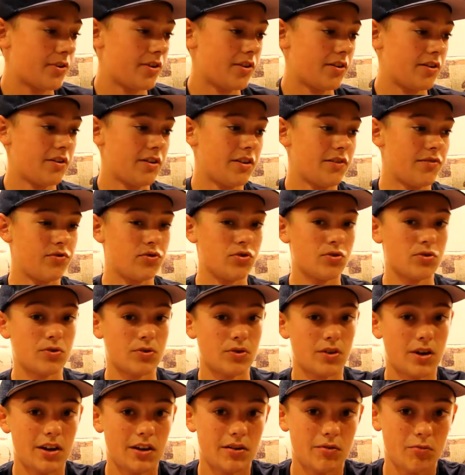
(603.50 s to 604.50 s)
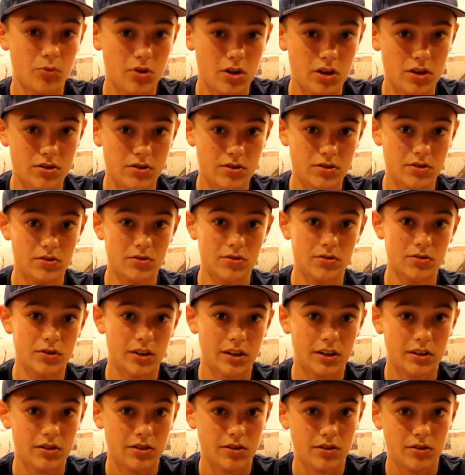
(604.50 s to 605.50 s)
But if you want to,
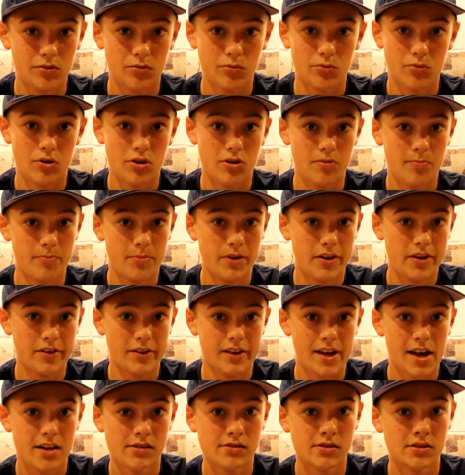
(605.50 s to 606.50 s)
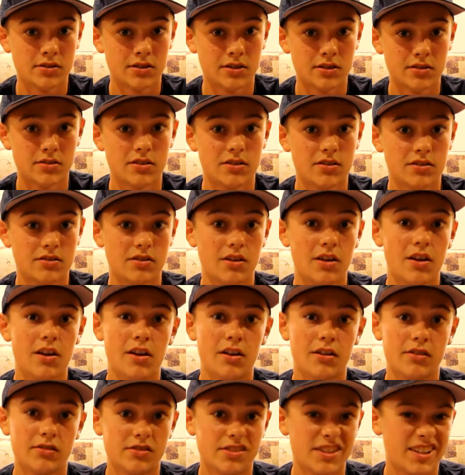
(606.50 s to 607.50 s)
like you want better casting distance,
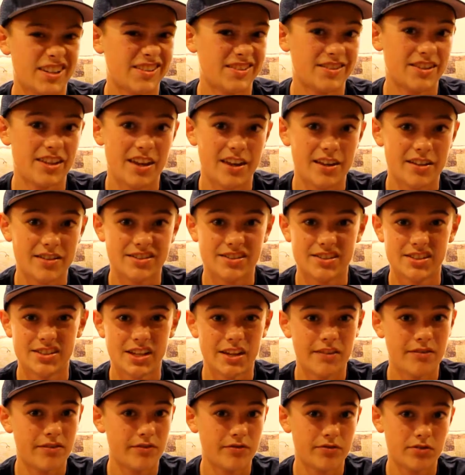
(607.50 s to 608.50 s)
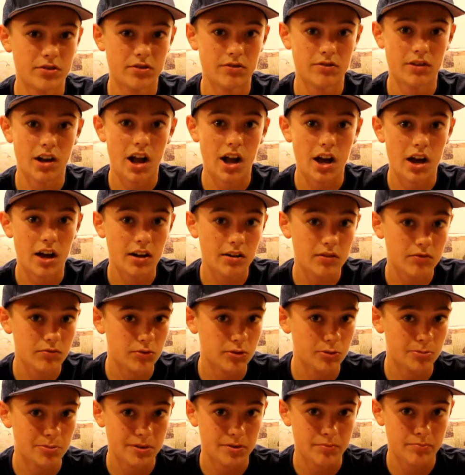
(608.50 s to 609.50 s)
6'10", 7-foot rod
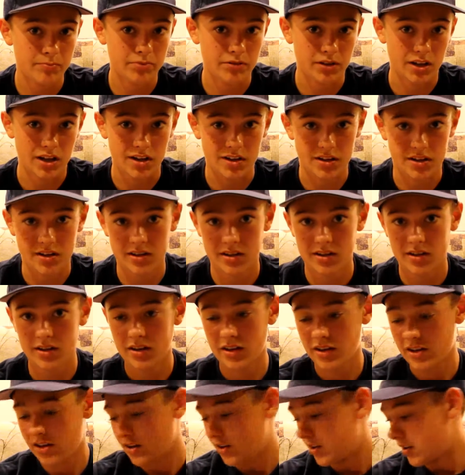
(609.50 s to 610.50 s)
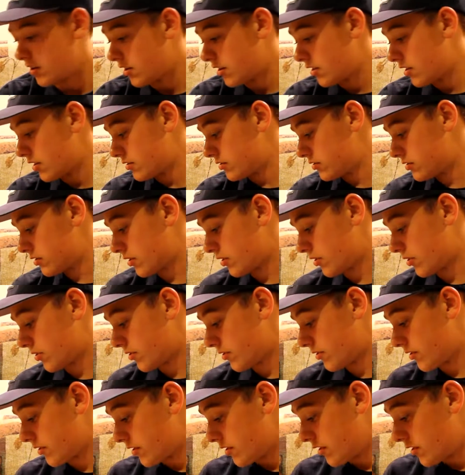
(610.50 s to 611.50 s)
would be plenty.
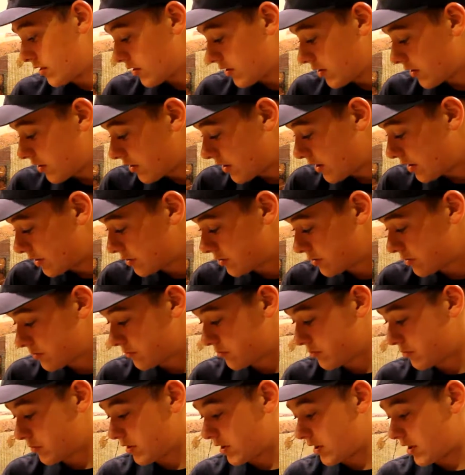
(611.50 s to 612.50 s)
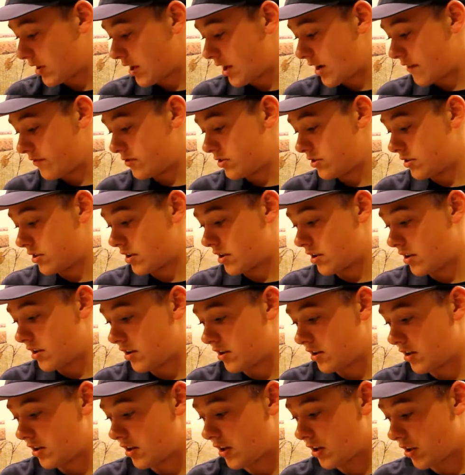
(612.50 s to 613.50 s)
So that's what I have
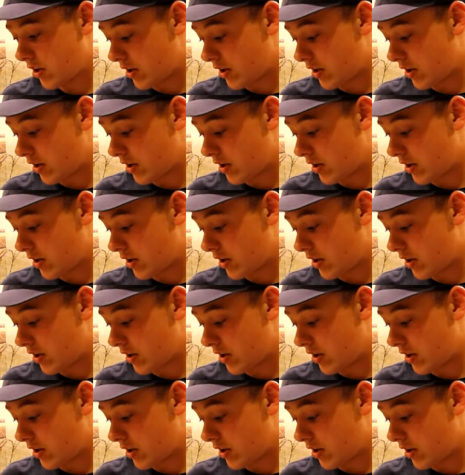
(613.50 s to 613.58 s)
today.